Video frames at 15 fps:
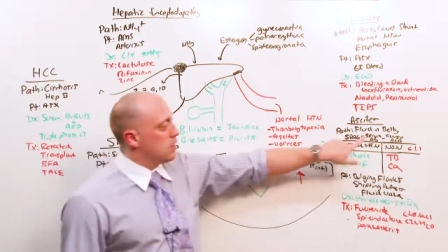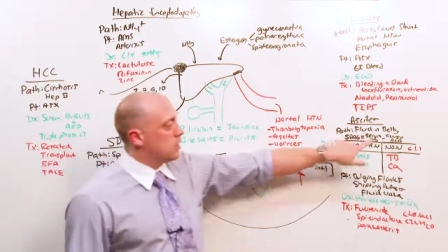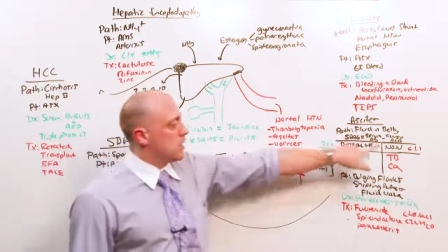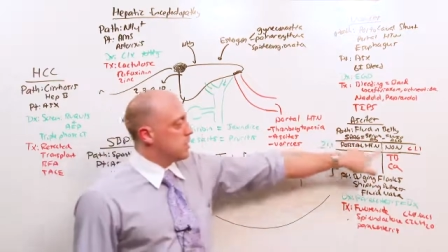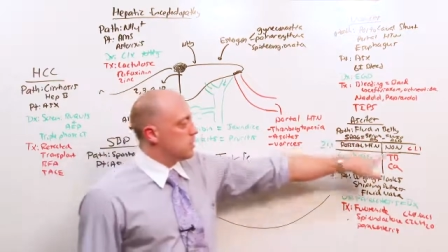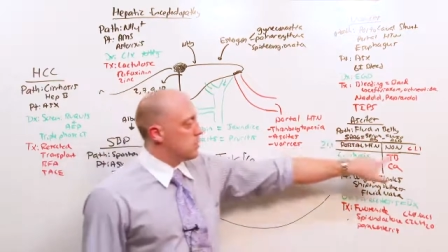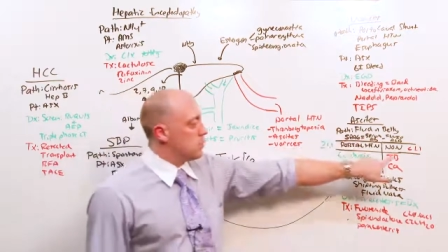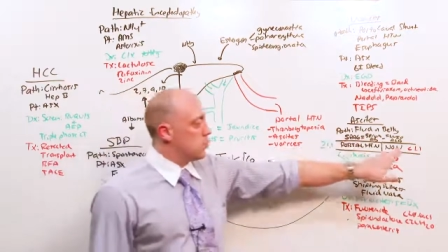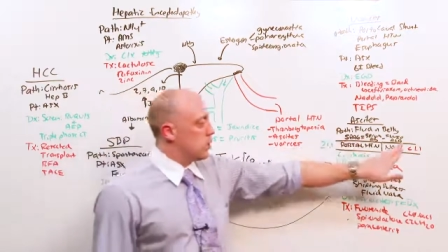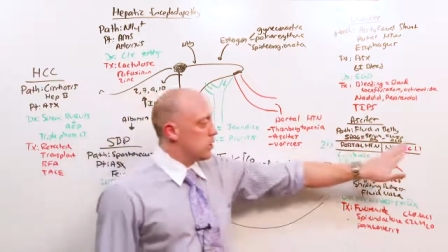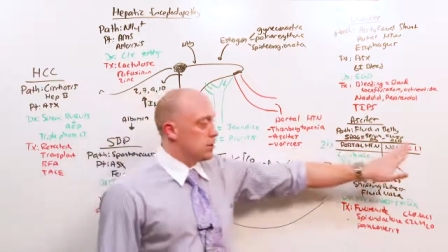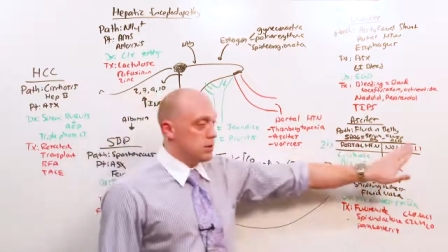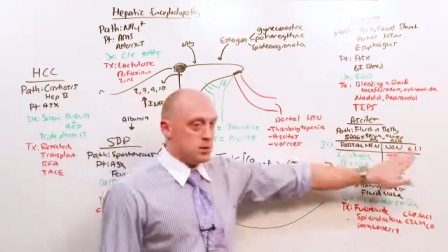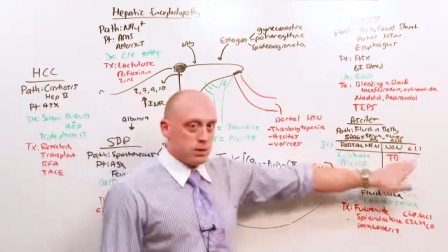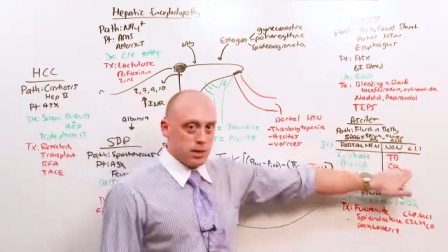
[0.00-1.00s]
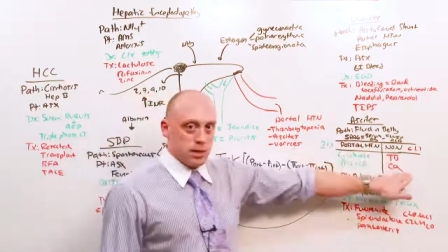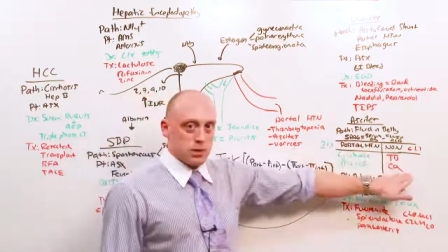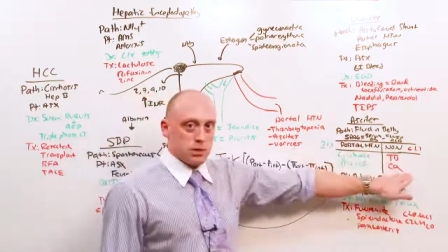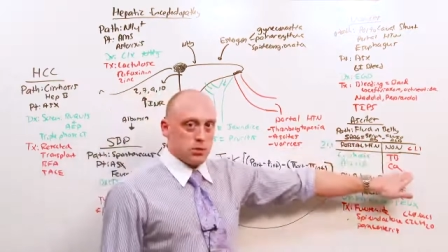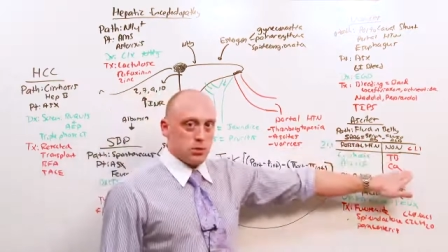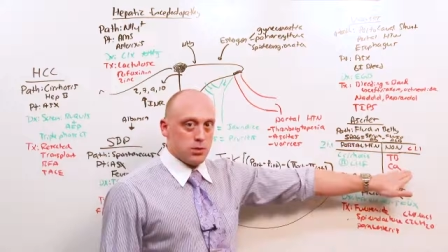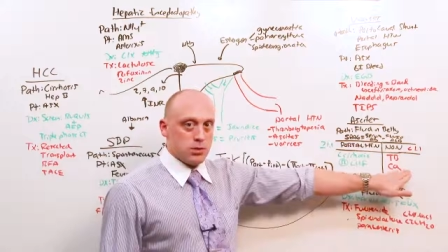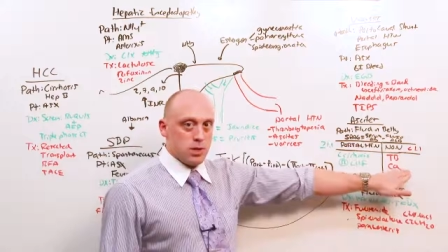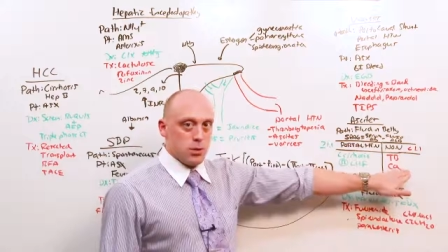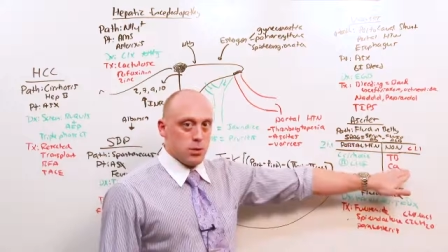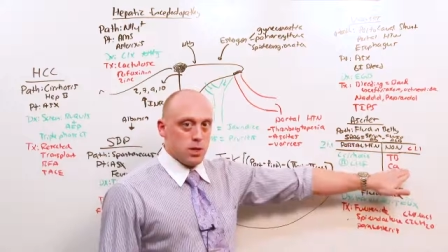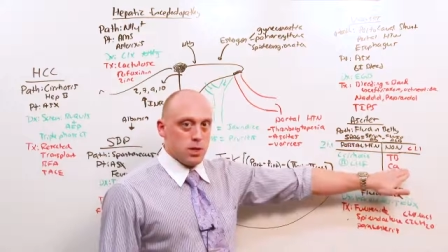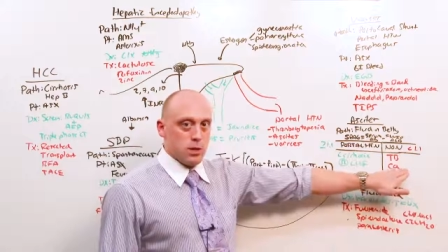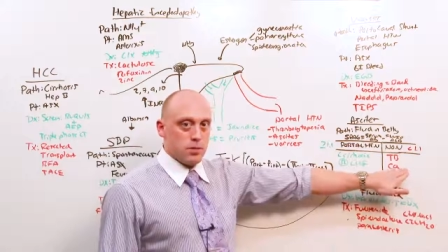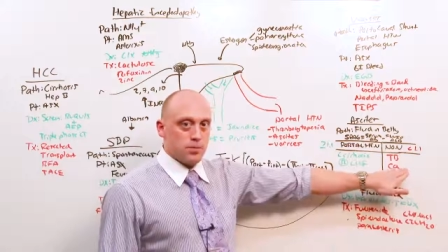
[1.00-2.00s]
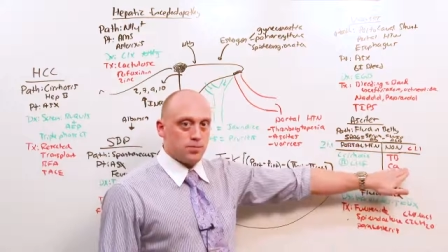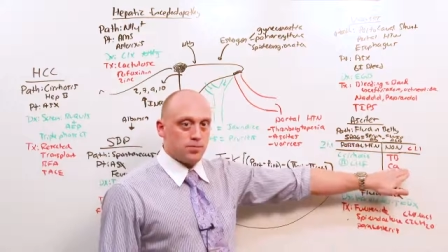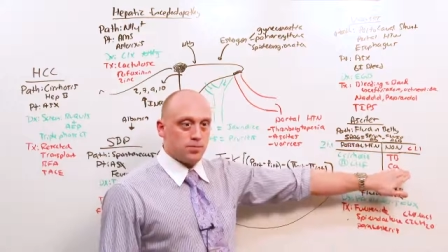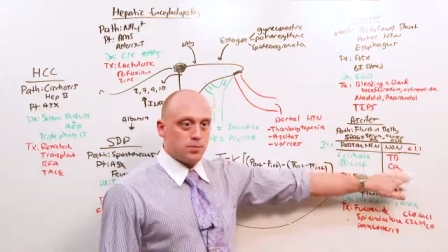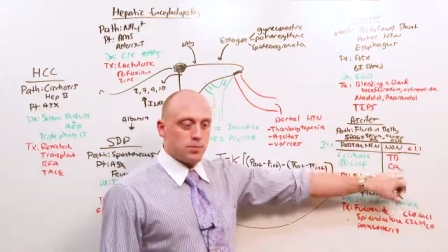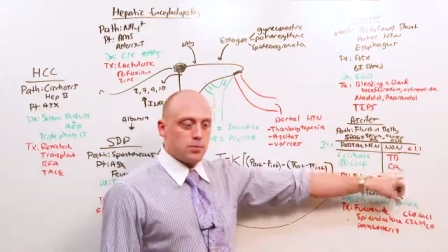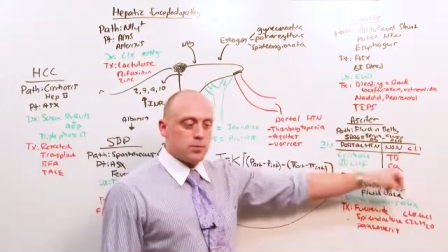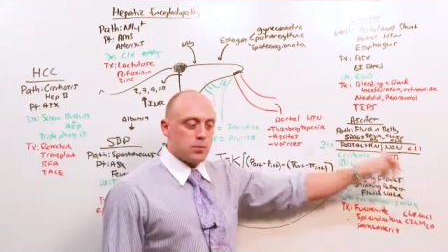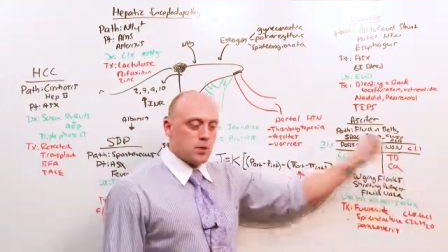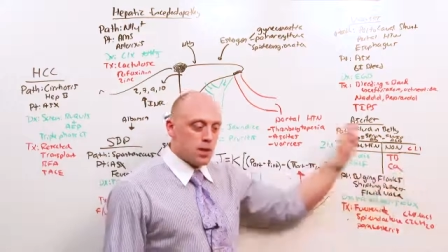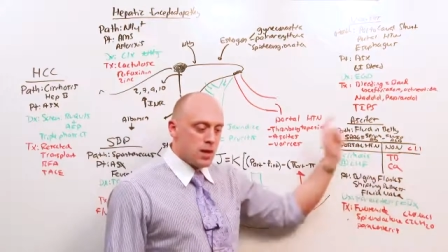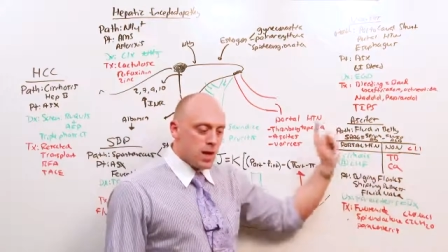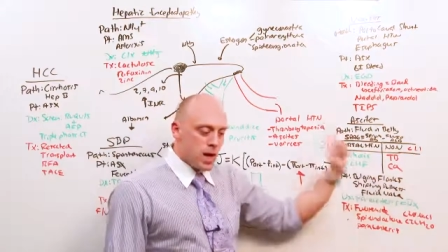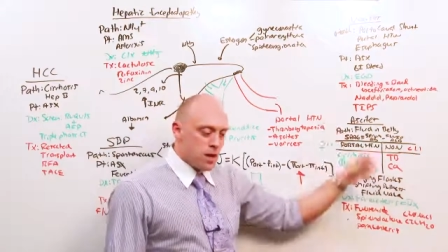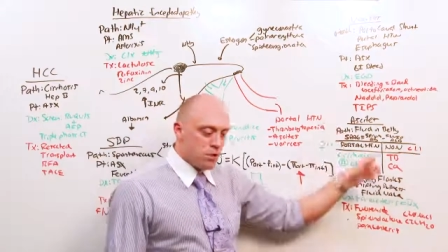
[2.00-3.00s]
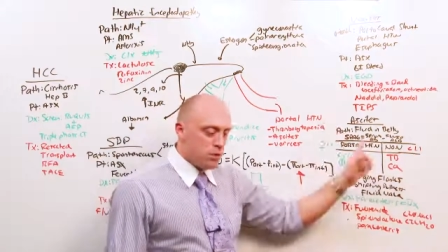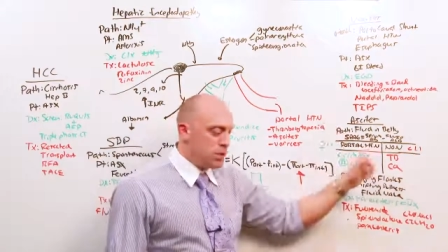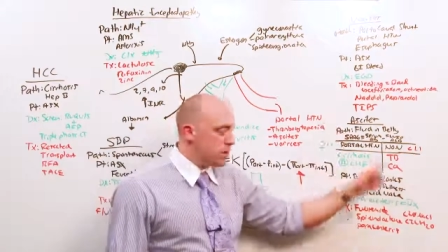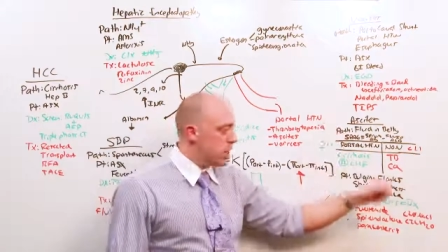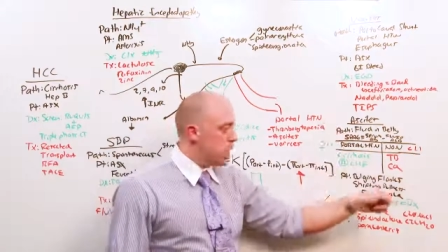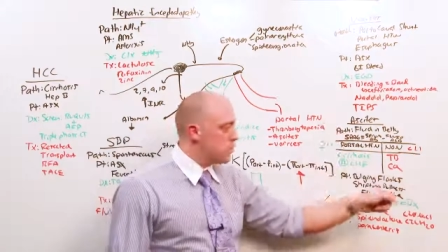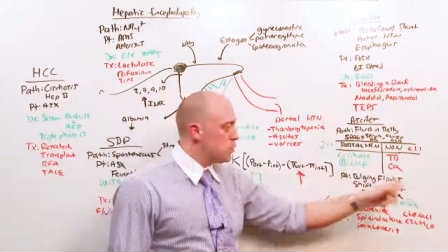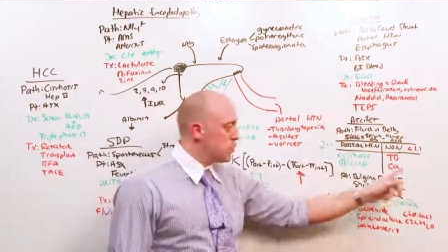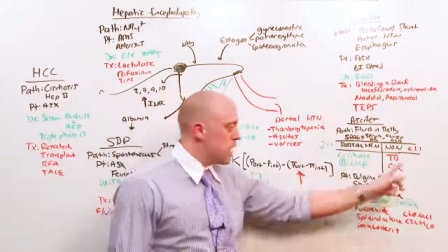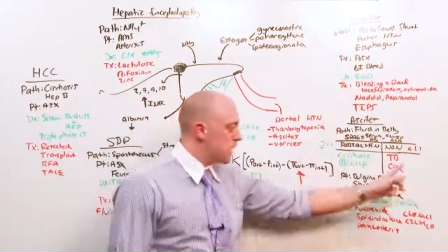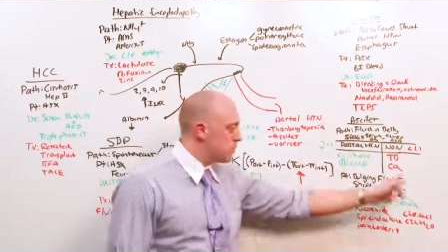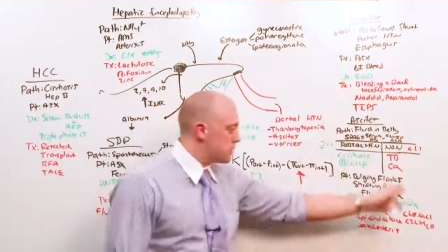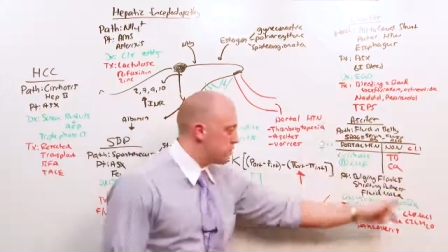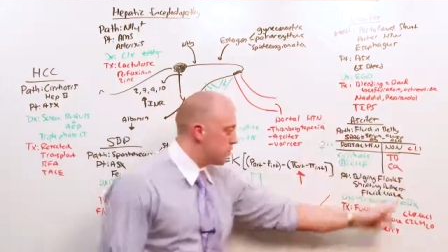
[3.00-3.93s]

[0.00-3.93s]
less than 1, cancer or TB. Every time you tap